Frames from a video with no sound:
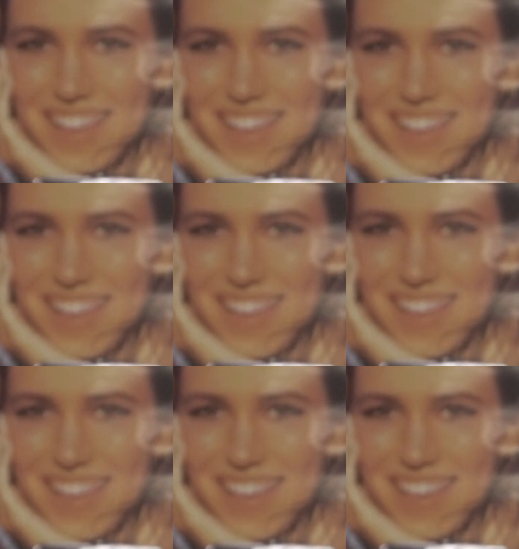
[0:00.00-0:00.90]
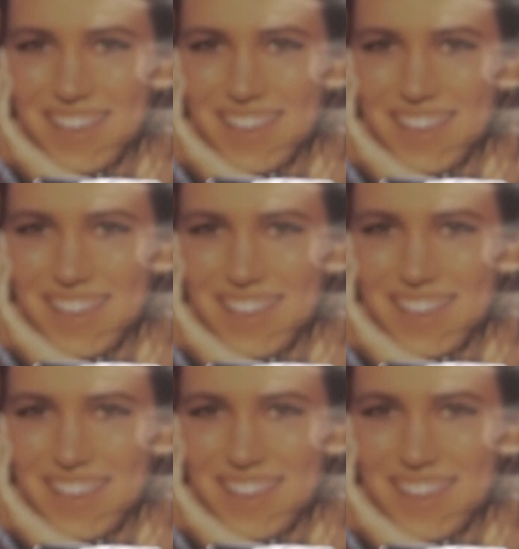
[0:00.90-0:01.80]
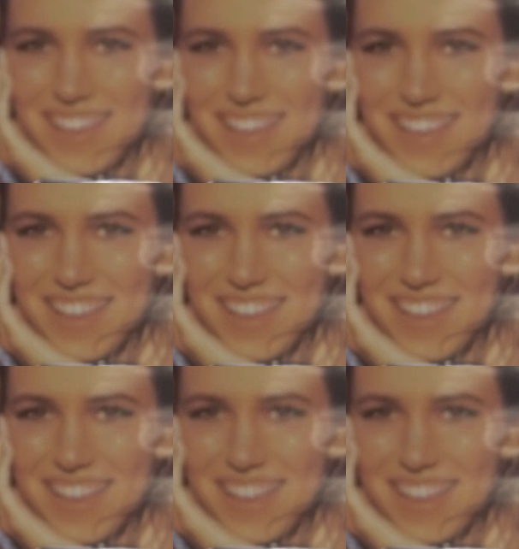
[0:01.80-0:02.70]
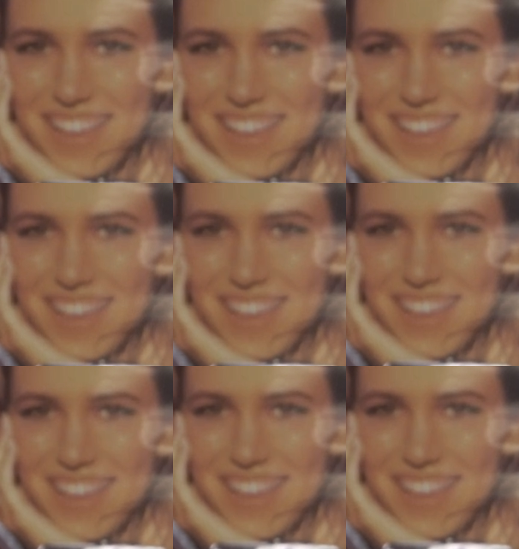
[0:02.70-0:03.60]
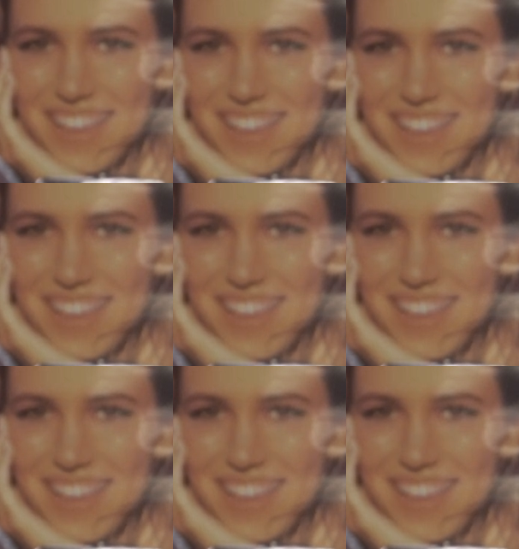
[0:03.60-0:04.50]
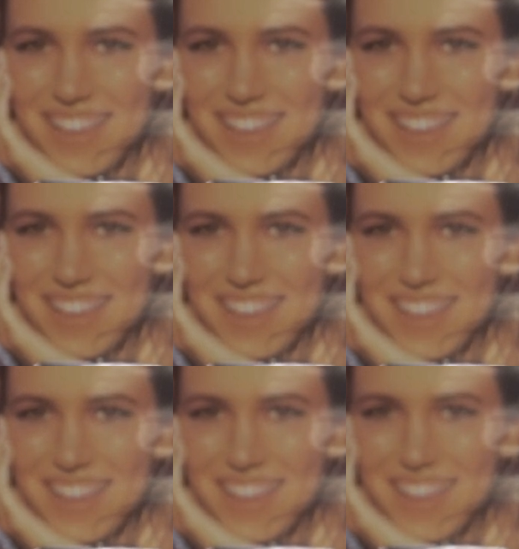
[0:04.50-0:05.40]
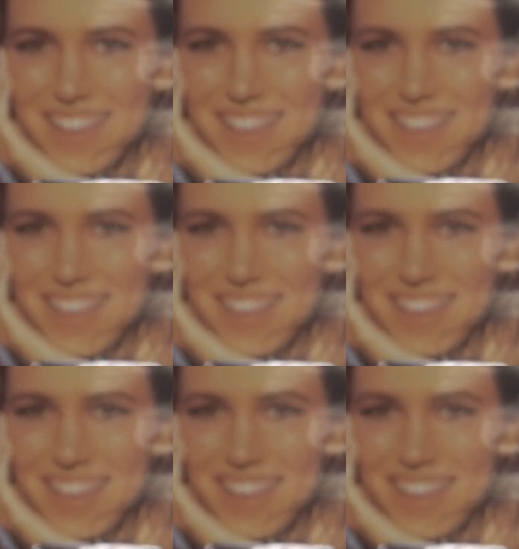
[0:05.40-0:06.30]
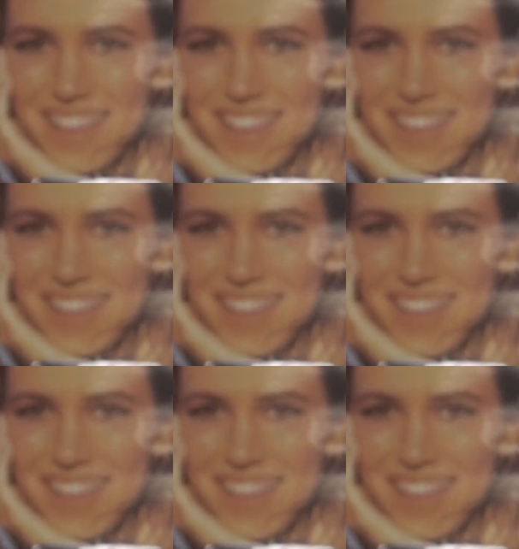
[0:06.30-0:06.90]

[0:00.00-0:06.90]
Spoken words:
[no speech]